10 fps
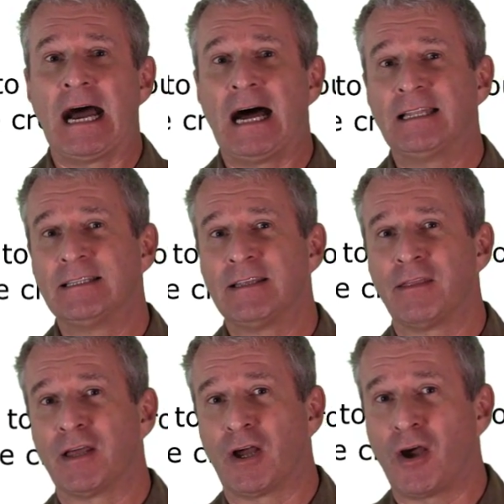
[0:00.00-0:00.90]
Under
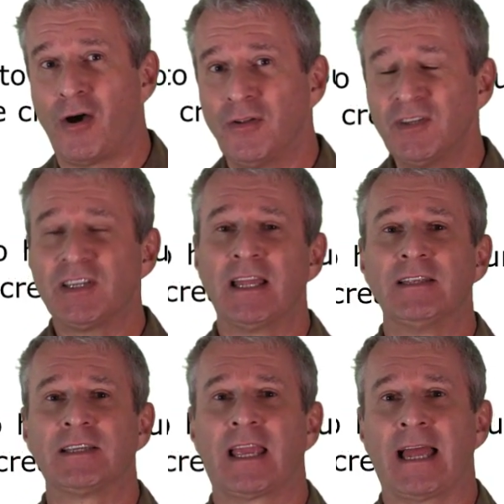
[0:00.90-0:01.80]
the
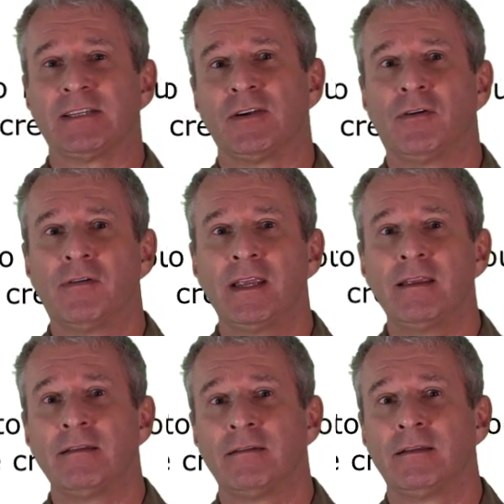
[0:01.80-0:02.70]
content
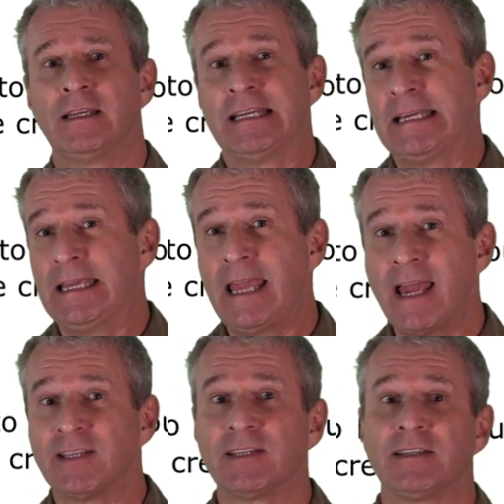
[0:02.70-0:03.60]
category,
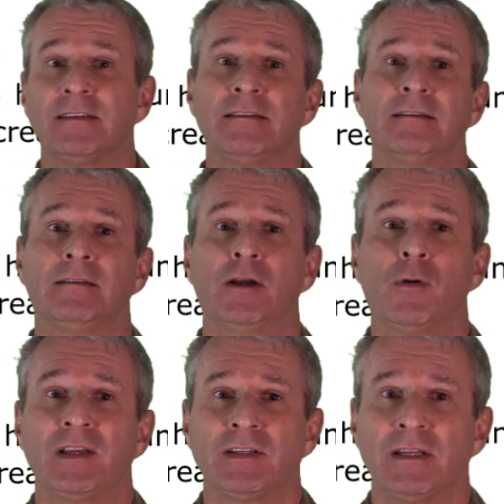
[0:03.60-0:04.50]
yes, the
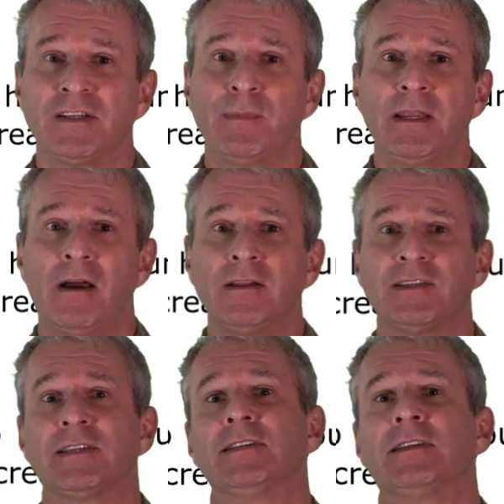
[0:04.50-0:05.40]
question has been
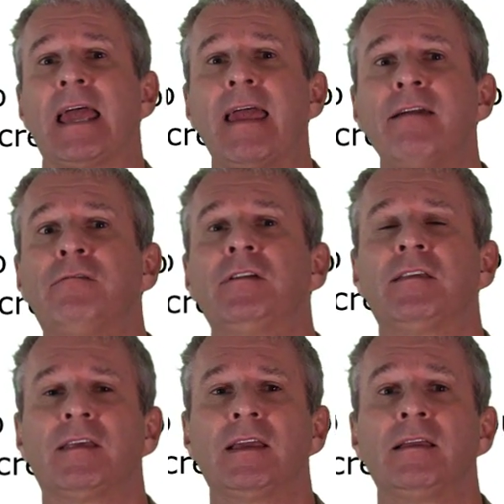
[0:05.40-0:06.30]
answered.
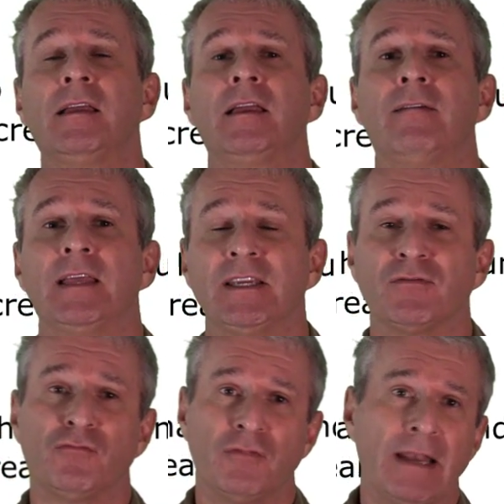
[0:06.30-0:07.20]
Everything is
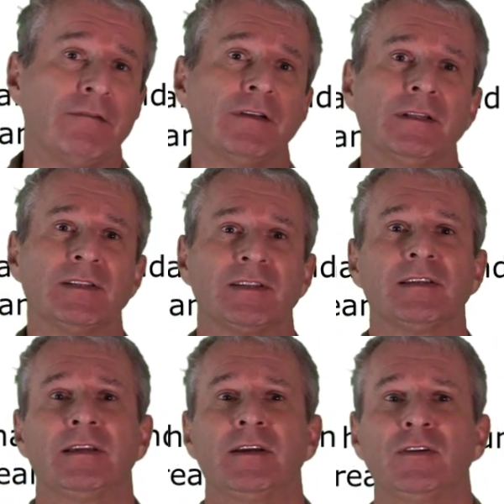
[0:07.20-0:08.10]
relevant
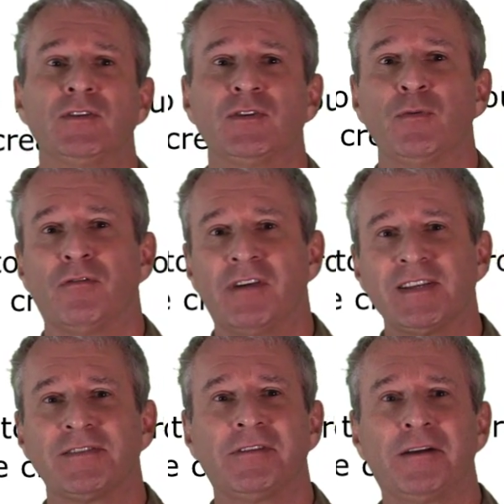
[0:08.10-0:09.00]
to a
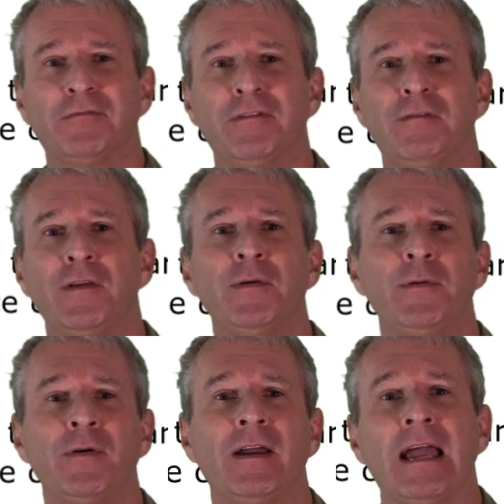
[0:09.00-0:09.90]
restaurant
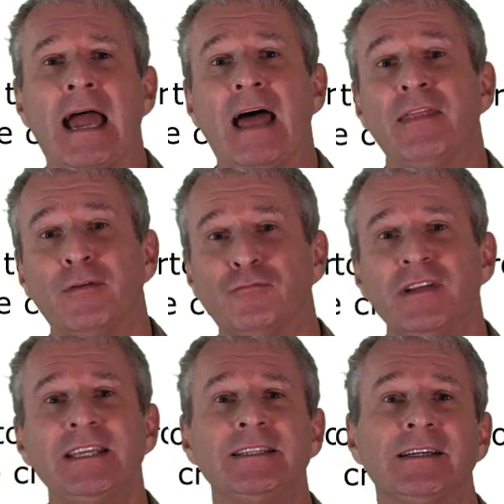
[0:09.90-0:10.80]
review, and the
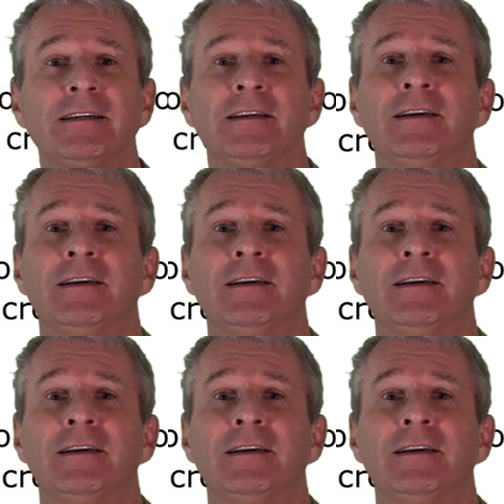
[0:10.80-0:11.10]
reader